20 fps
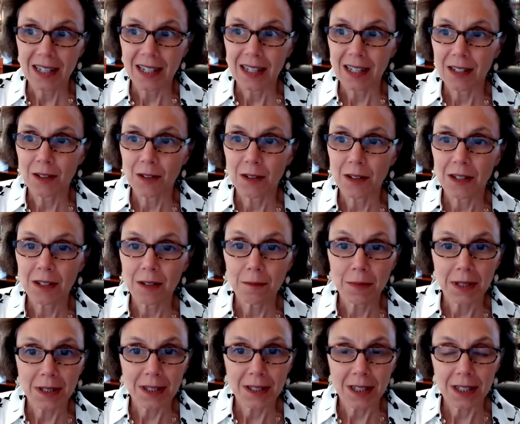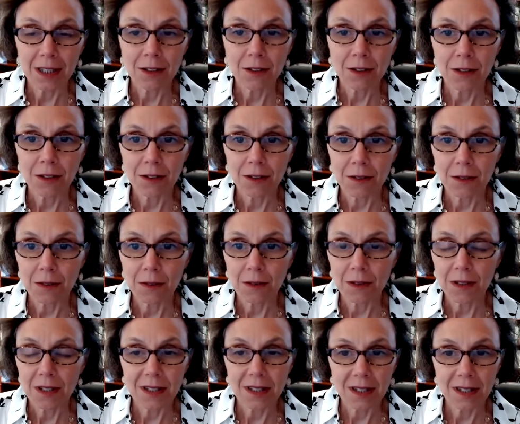an ability to
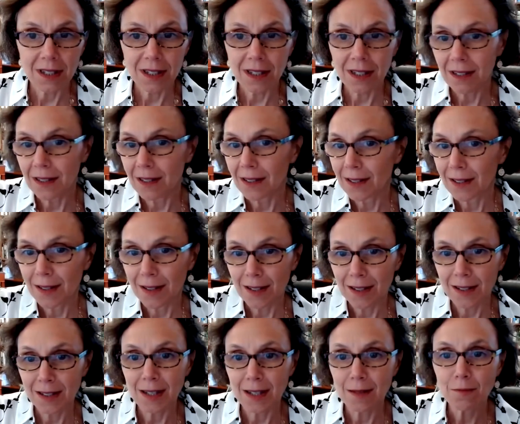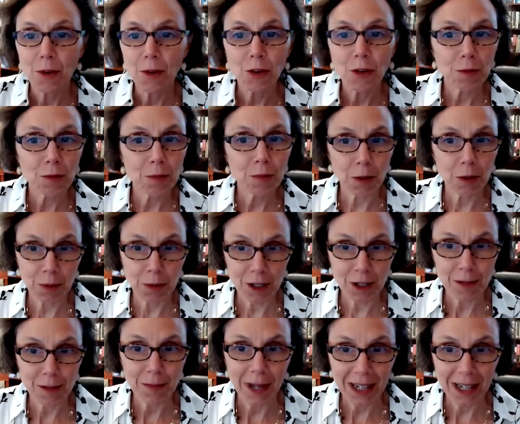see multiple
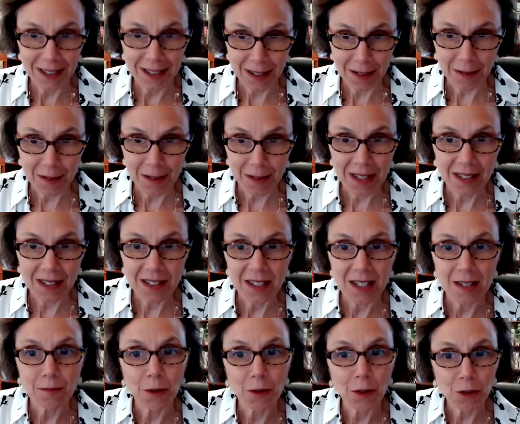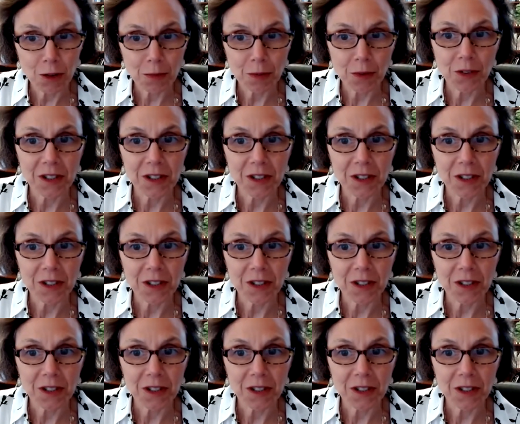perspectives and see multiple